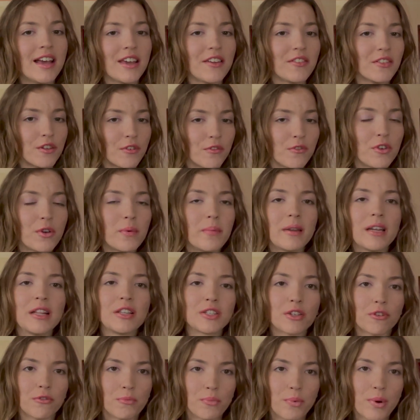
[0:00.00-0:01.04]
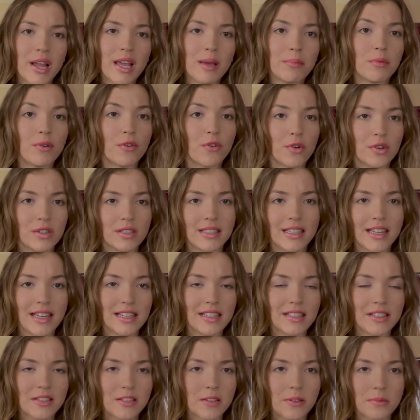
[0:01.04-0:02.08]
in the few minutes of break before a
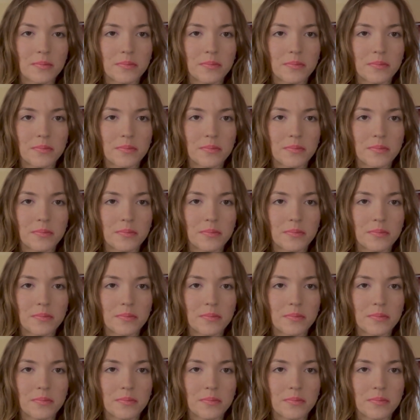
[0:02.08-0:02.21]
test.